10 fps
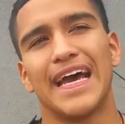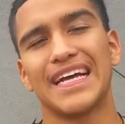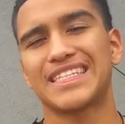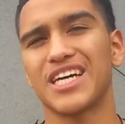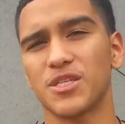
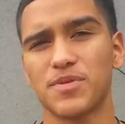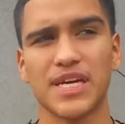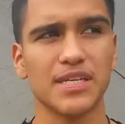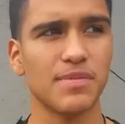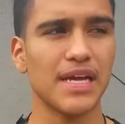I tell them
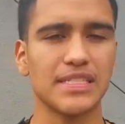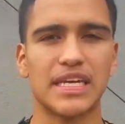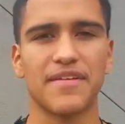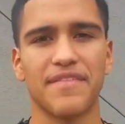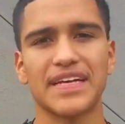because, man, it's
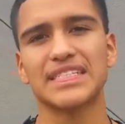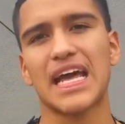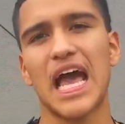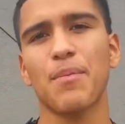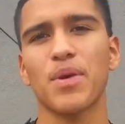the events
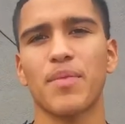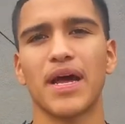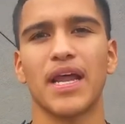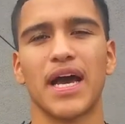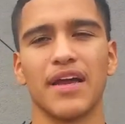that happened in
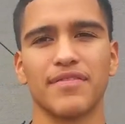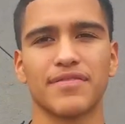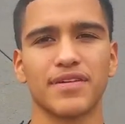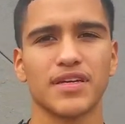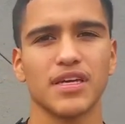my life.
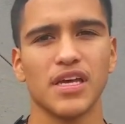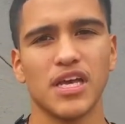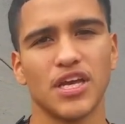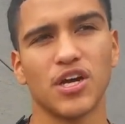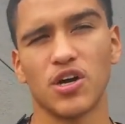
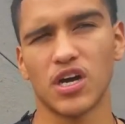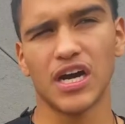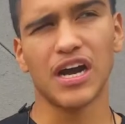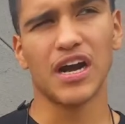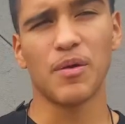You know,
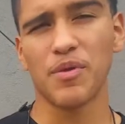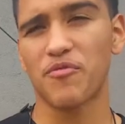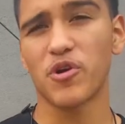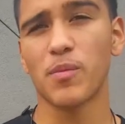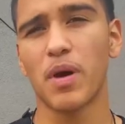
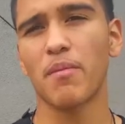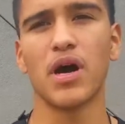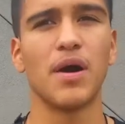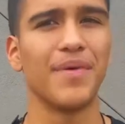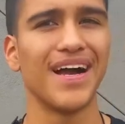before my
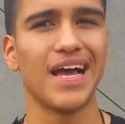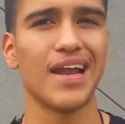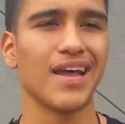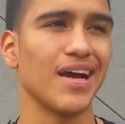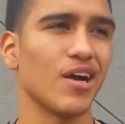mom, I
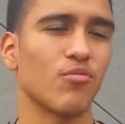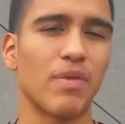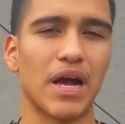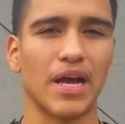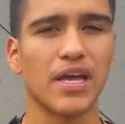had
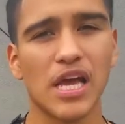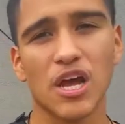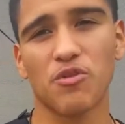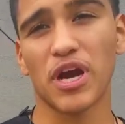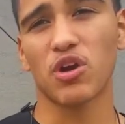my
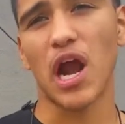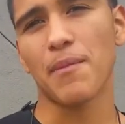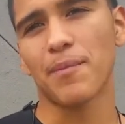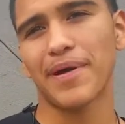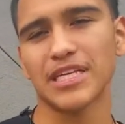
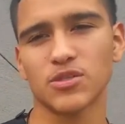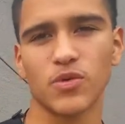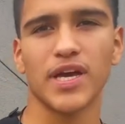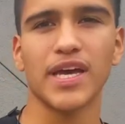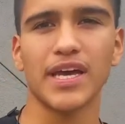great-grandma pass
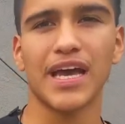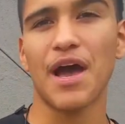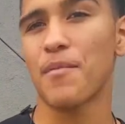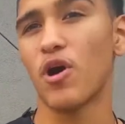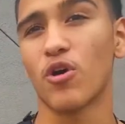away, I
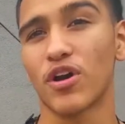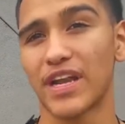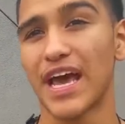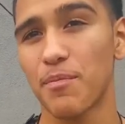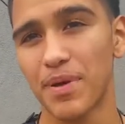had my uncle
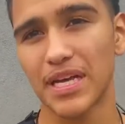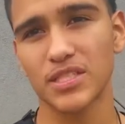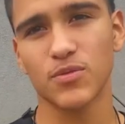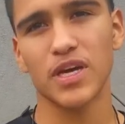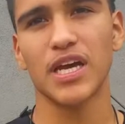Knight pass
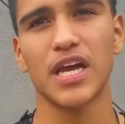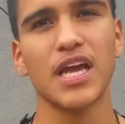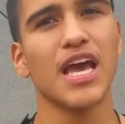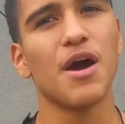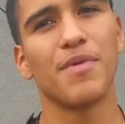away,
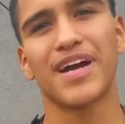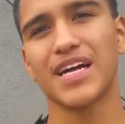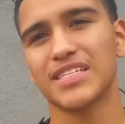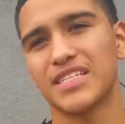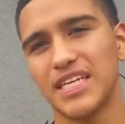my
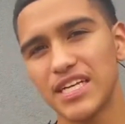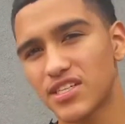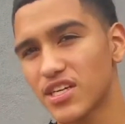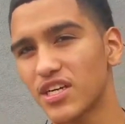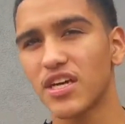cousin
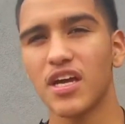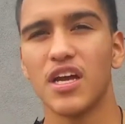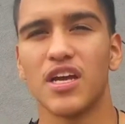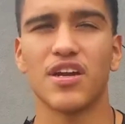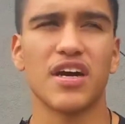Caesar.
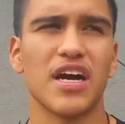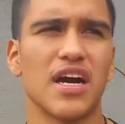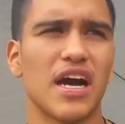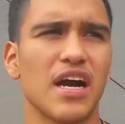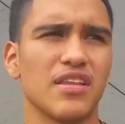You
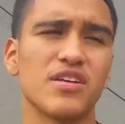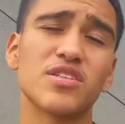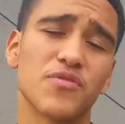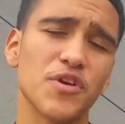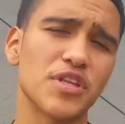know,
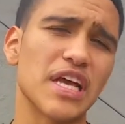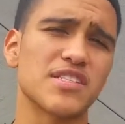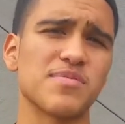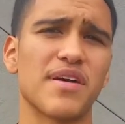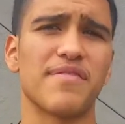there's a few
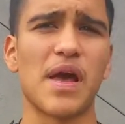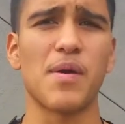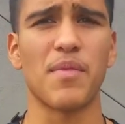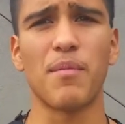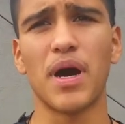deaths in my
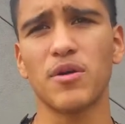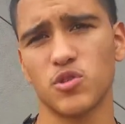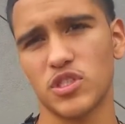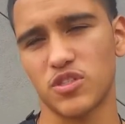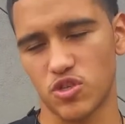family. My mom,
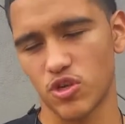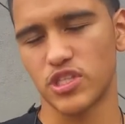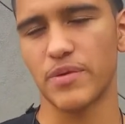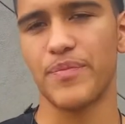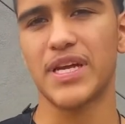of course,
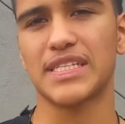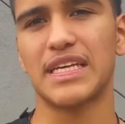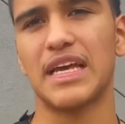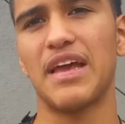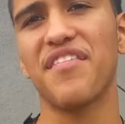the biggest
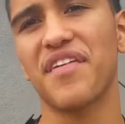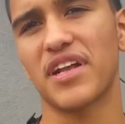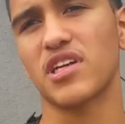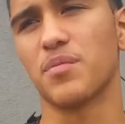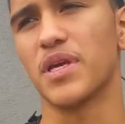
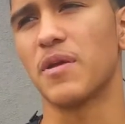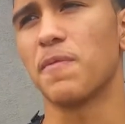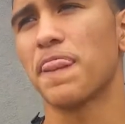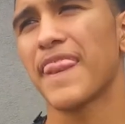paycheck on me.